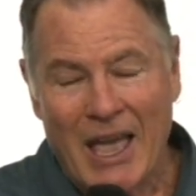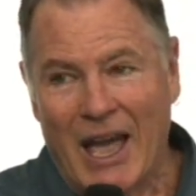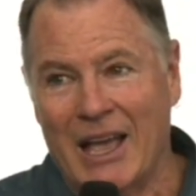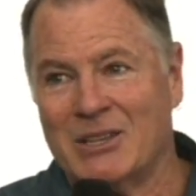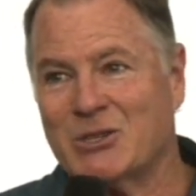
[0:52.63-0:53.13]

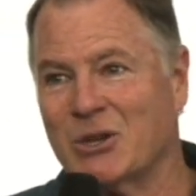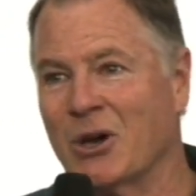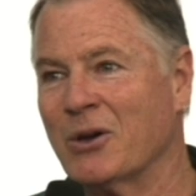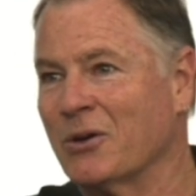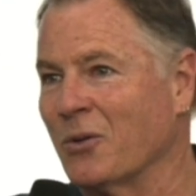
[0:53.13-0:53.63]
And
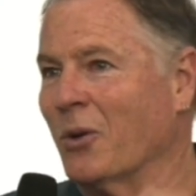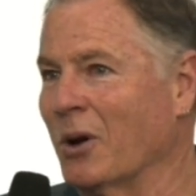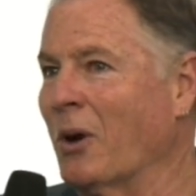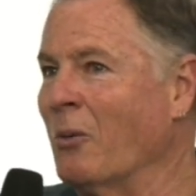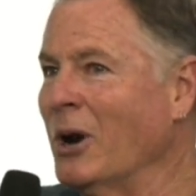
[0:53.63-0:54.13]

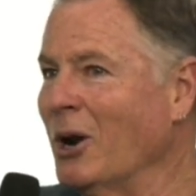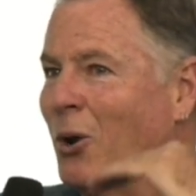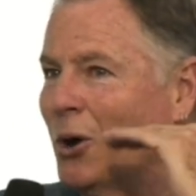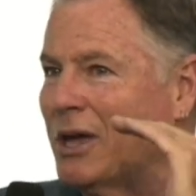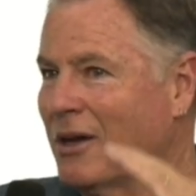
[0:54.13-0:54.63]
so I want to
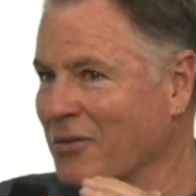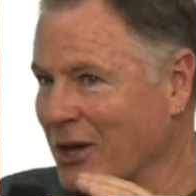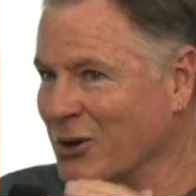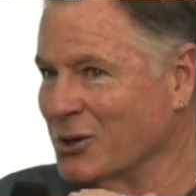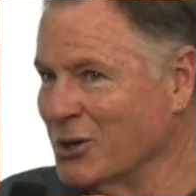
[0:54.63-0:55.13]
look at the
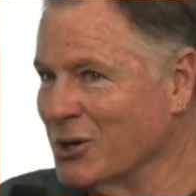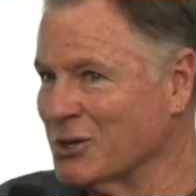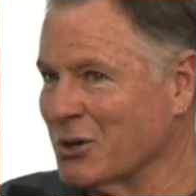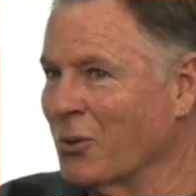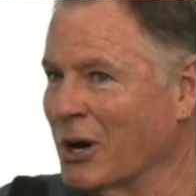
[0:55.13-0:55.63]
good
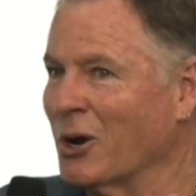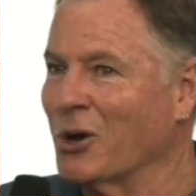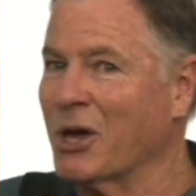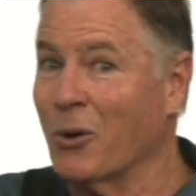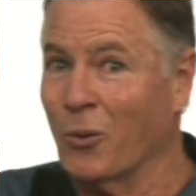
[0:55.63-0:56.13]
news. I want to
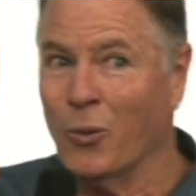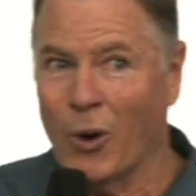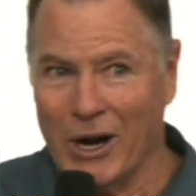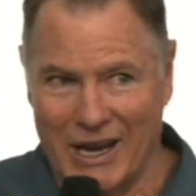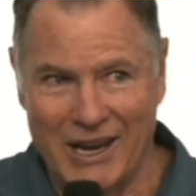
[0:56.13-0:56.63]
look at
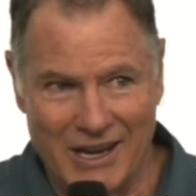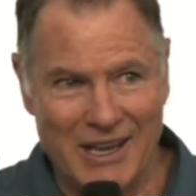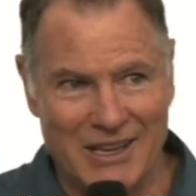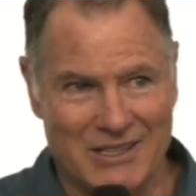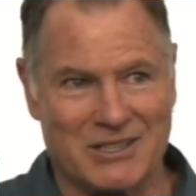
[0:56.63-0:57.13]
what it
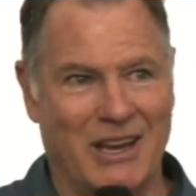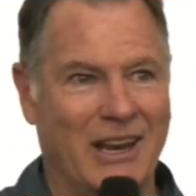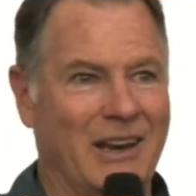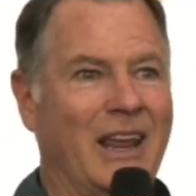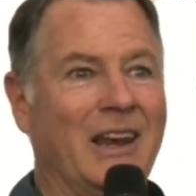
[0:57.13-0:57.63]
is
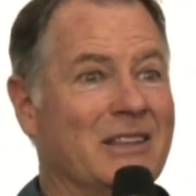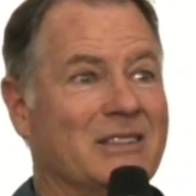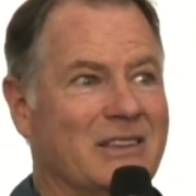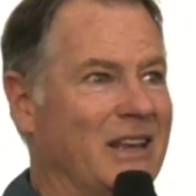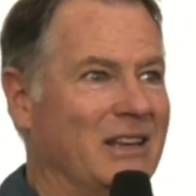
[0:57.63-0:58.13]
in, in
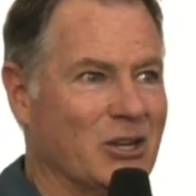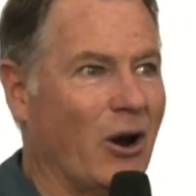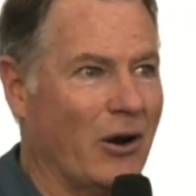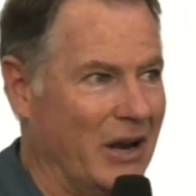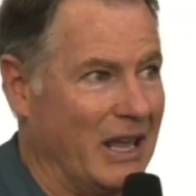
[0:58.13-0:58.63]
its
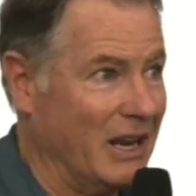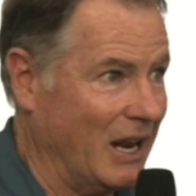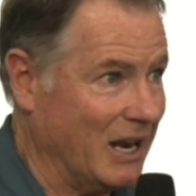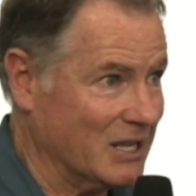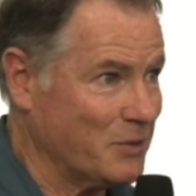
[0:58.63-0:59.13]
entirety,
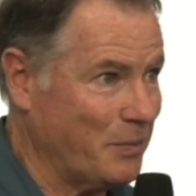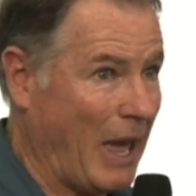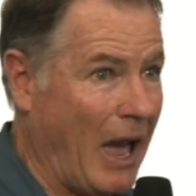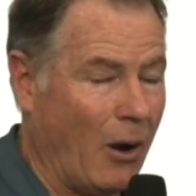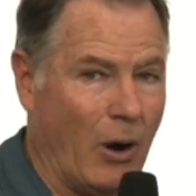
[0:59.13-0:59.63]
in, its
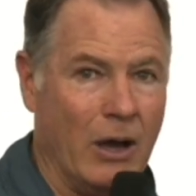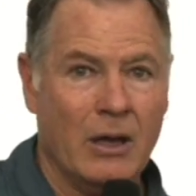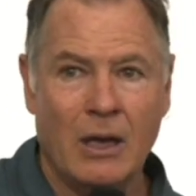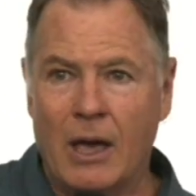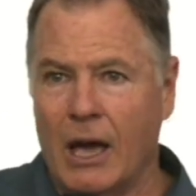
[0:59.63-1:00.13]
power.
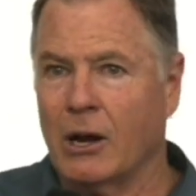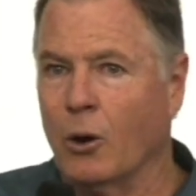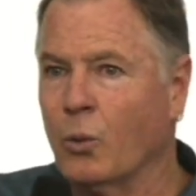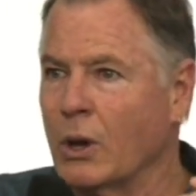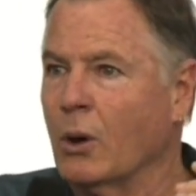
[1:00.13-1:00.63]
And
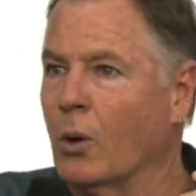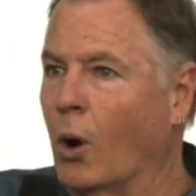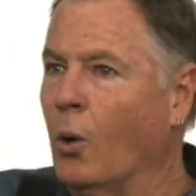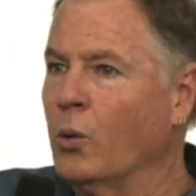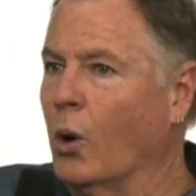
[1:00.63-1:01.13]
we
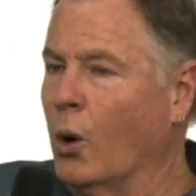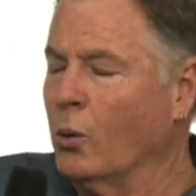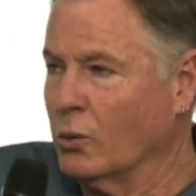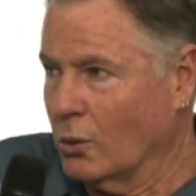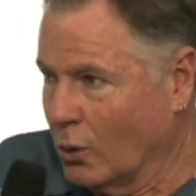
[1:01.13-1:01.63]
all,
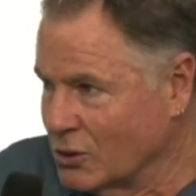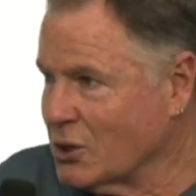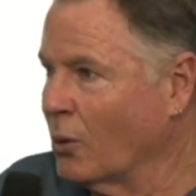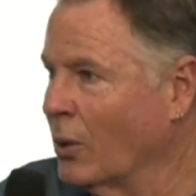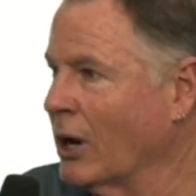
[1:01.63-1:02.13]
all
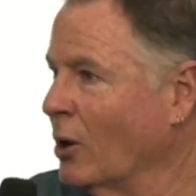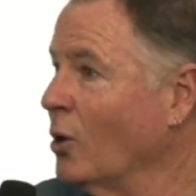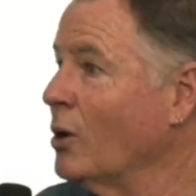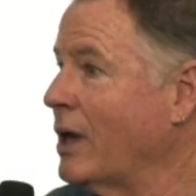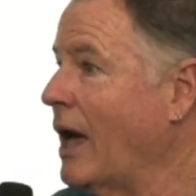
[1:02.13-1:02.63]
also want to
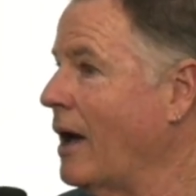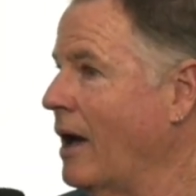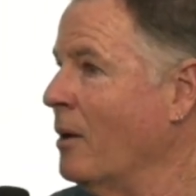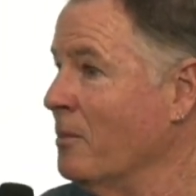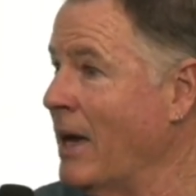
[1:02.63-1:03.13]
look at
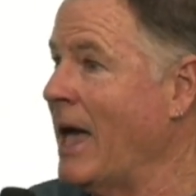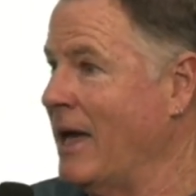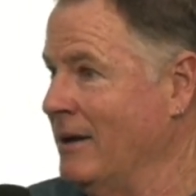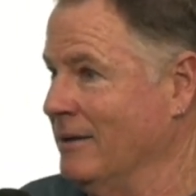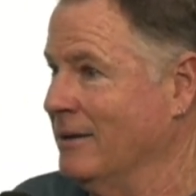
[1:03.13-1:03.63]
a
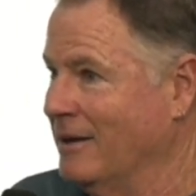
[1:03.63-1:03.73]
man